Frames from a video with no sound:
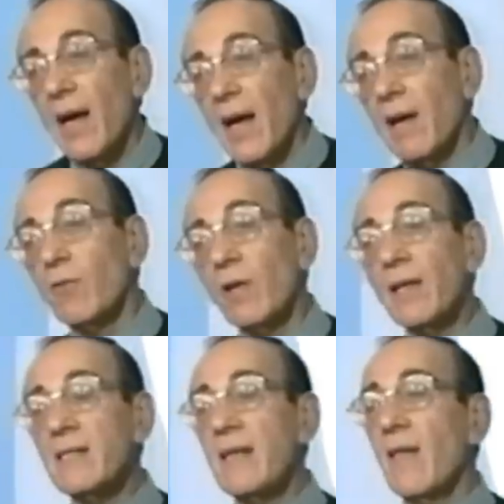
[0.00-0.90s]
It
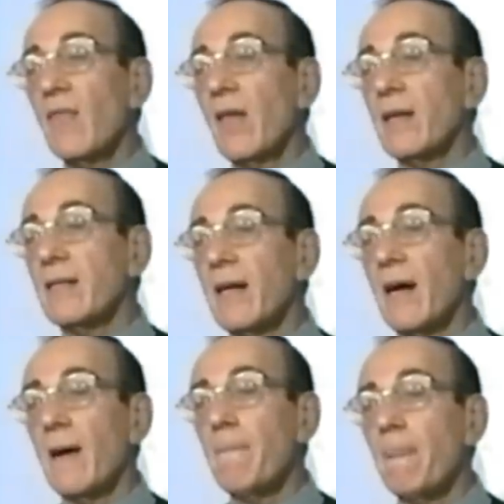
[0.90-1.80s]
really said that
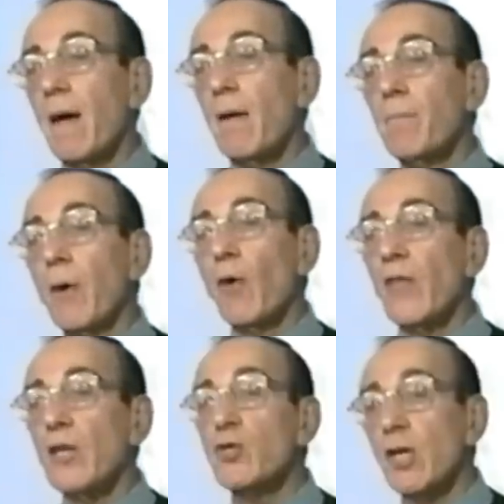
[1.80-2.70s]
um,
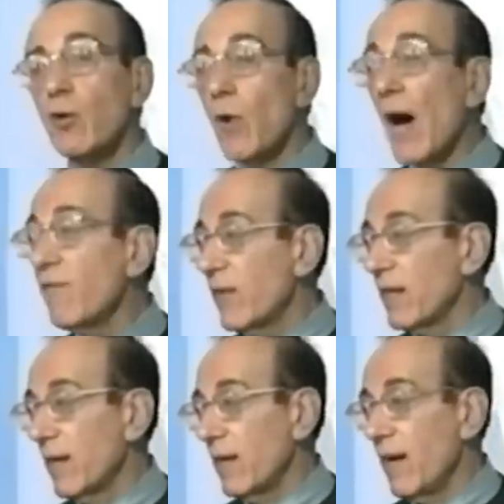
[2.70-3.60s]
both
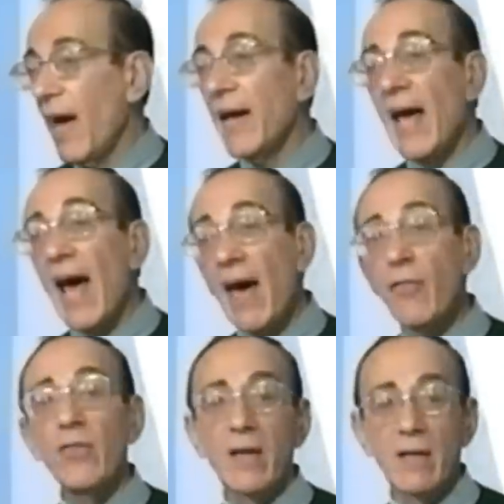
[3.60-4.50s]
geographically and
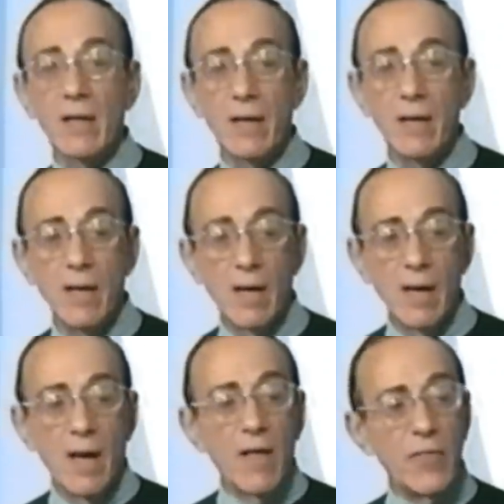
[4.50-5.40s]
ethnically,
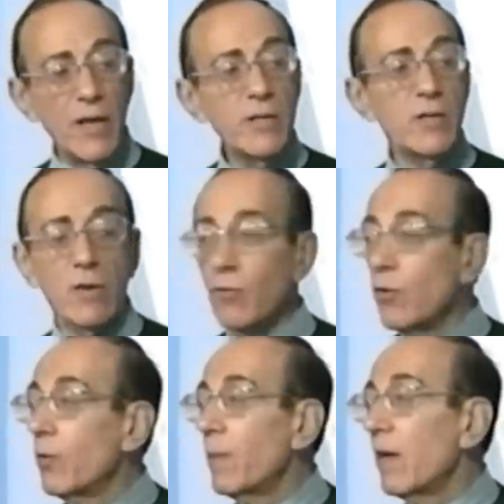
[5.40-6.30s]
this
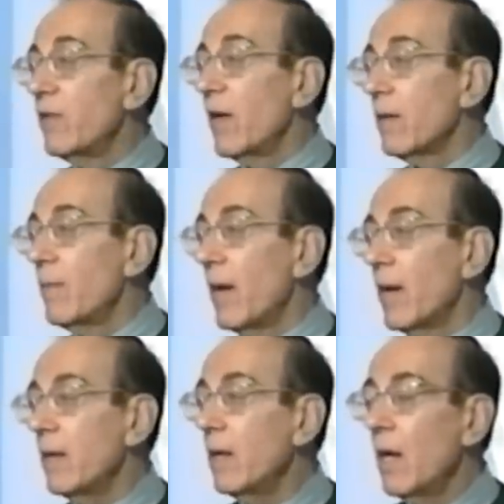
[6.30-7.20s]
group of young
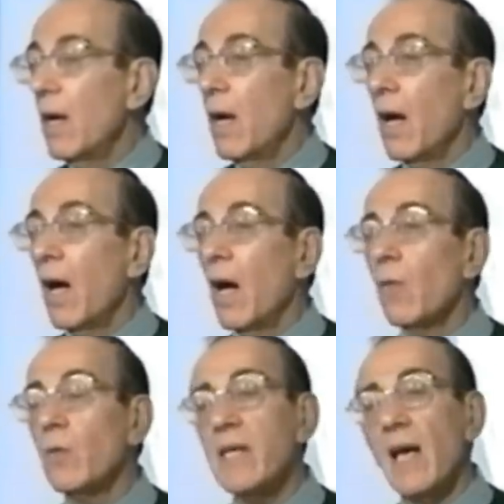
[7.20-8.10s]
men
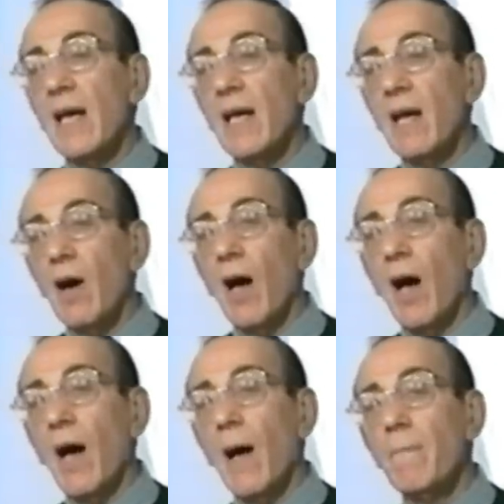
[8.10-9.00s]
uh, was a,
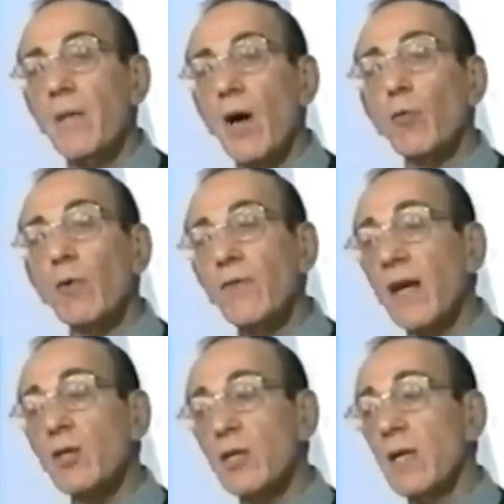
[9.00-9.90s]
um, a,
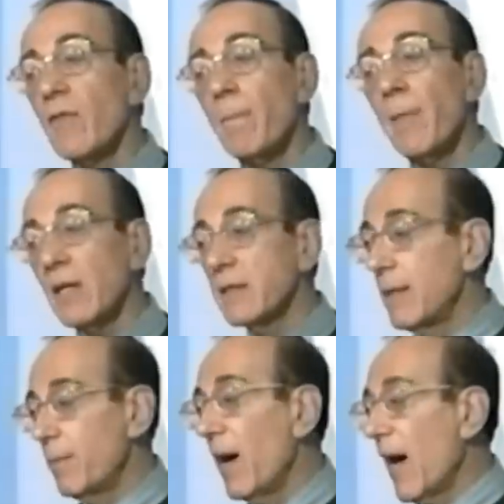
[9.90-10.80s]
reflection of the
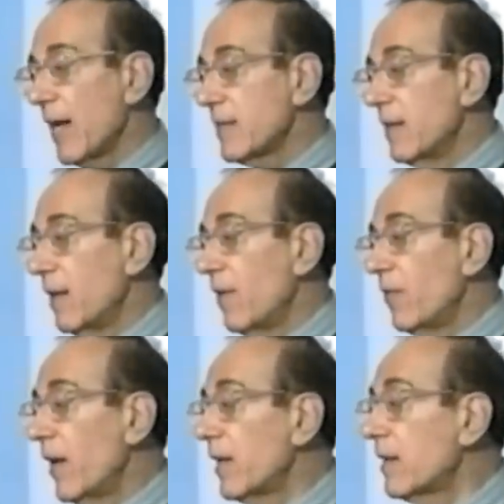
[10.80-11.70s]
melting pot
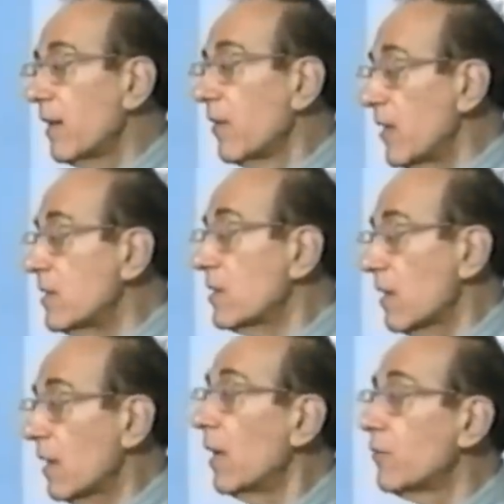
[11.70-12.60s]
that
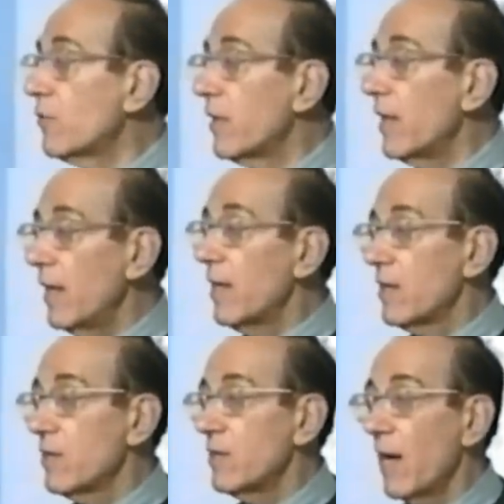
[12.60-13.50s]
this country
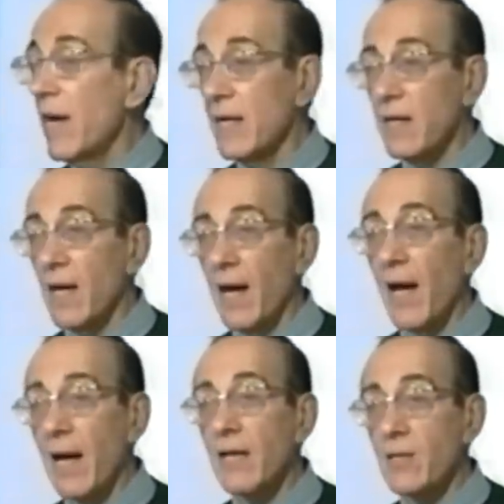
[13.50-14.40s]
is at, it,
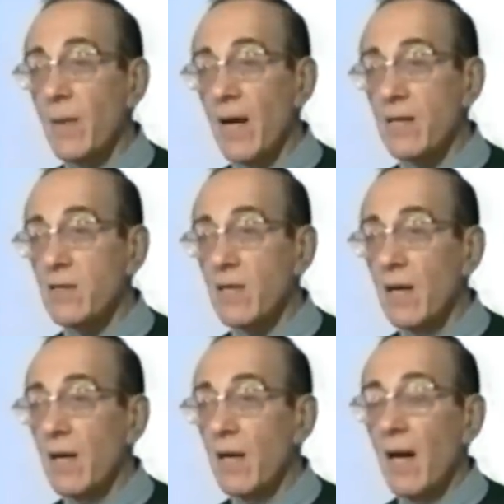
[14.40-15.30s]
uh, at its best.
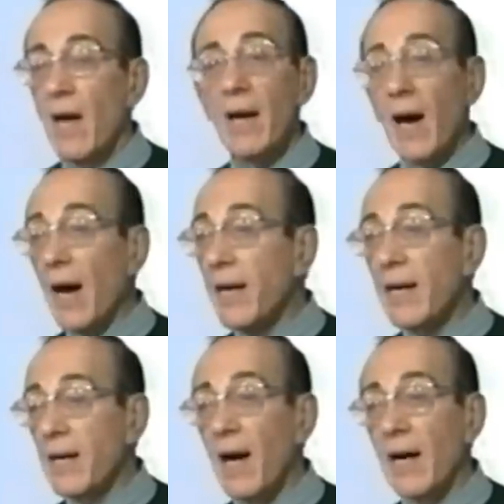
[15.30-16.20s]
And I,
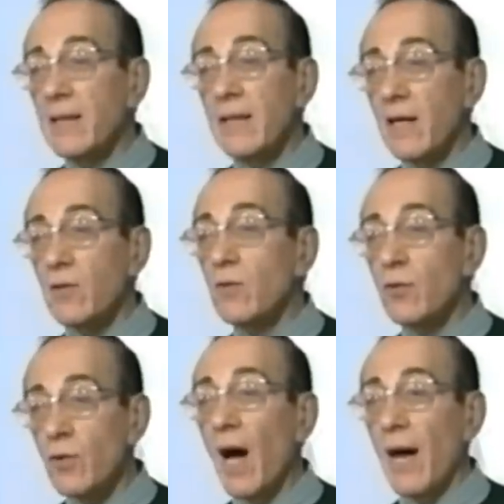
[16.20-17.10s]
again, I did not
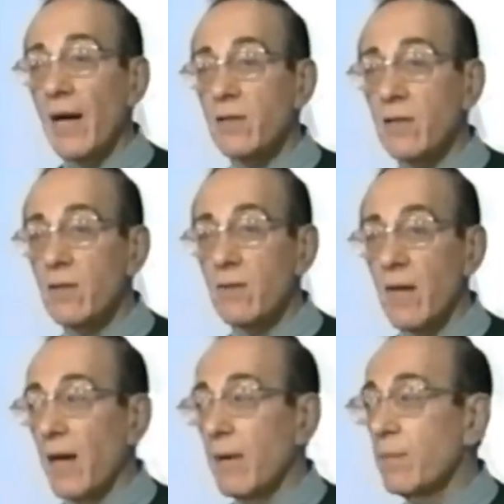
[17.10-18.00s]
try to do
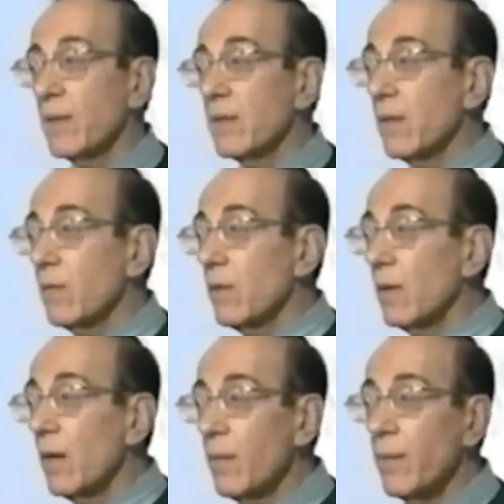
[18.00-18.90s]
that, but there
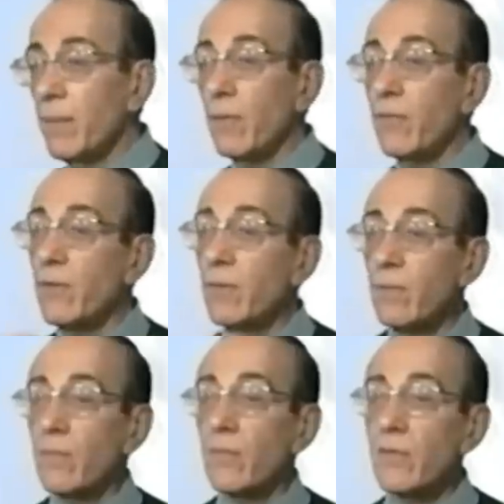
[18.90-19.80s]
were people
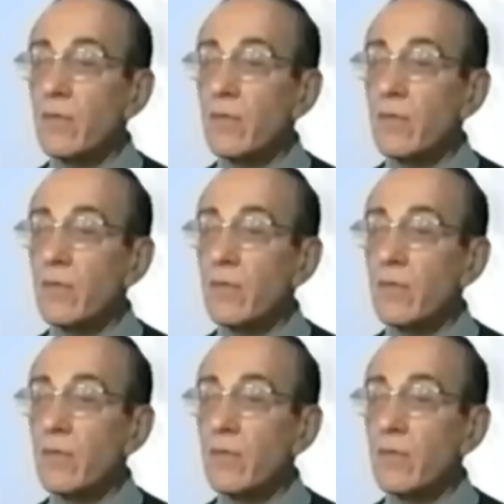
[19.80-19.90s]
from,